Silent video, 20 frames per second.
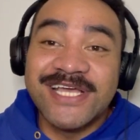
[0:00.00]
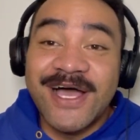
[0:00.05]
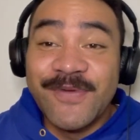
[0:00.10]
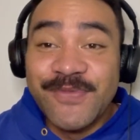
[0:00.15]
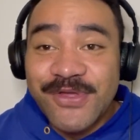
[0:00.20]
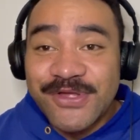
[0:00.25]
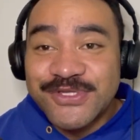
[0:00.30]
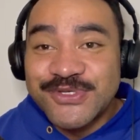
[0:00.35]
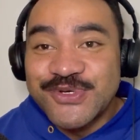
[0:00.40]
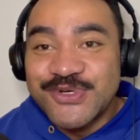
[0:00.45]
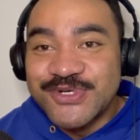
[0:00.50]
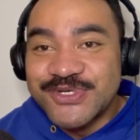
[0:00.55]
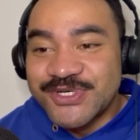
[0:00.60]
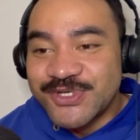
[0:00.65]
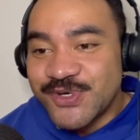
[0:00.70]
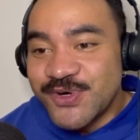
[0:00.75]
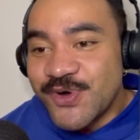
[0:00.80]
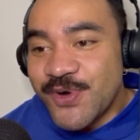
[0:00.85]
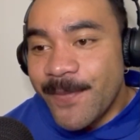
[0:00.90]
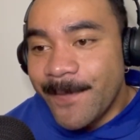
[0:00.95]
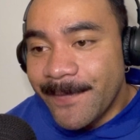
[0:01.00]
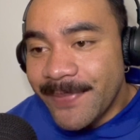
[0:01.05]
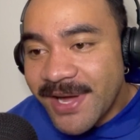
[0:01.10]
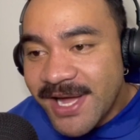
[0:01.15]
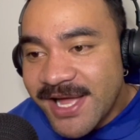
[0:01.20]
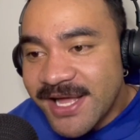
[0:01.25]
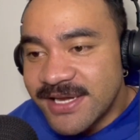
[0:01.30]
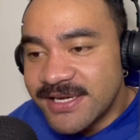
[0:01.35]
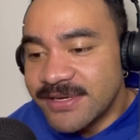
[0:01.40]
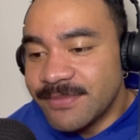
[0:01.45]
I'm not too sure,
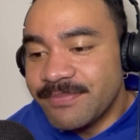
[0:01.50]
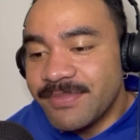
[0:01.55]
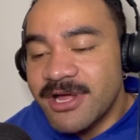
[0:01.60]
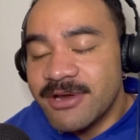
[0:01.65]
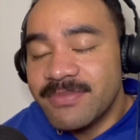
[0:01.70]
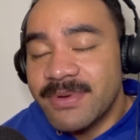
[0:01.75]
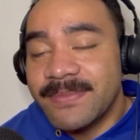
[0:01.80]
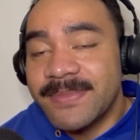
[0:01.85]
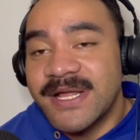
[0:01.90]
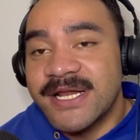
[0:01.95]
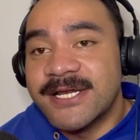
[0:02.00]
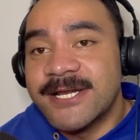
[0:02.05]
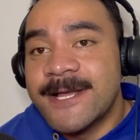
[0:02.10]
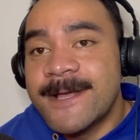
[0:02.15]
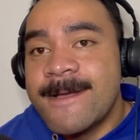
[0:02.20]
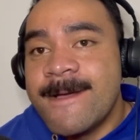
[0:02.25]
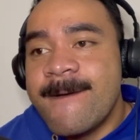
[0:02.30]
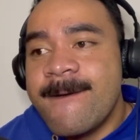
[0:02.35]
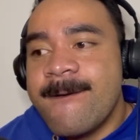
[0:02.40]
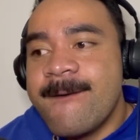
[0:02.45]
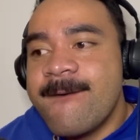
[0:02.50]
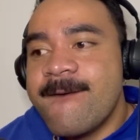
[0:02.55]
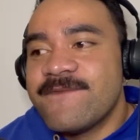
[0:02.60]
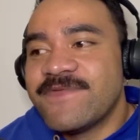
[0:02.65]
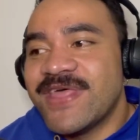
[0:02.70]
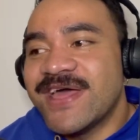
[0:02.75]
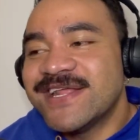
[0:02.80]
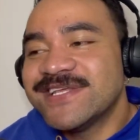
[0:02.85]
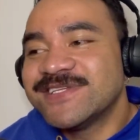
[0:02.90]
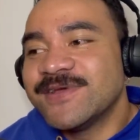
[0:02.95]
but
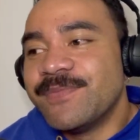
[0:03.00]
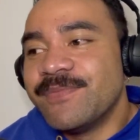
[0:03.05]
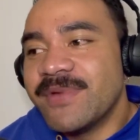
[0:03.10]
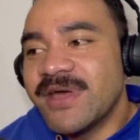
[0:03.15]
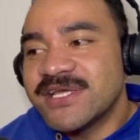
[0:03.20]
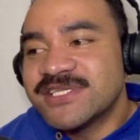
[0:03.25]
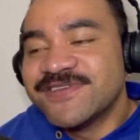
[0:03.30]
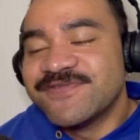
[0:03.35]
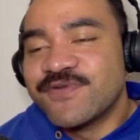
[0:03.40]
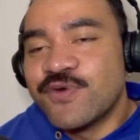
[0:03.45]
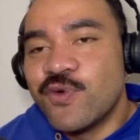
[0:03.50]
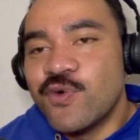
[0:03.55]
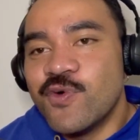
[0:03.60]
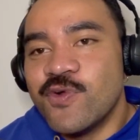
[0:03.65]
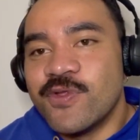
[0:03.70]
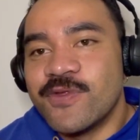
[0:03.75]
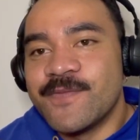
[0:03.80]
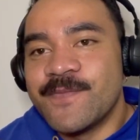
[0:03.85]
that is a massive call.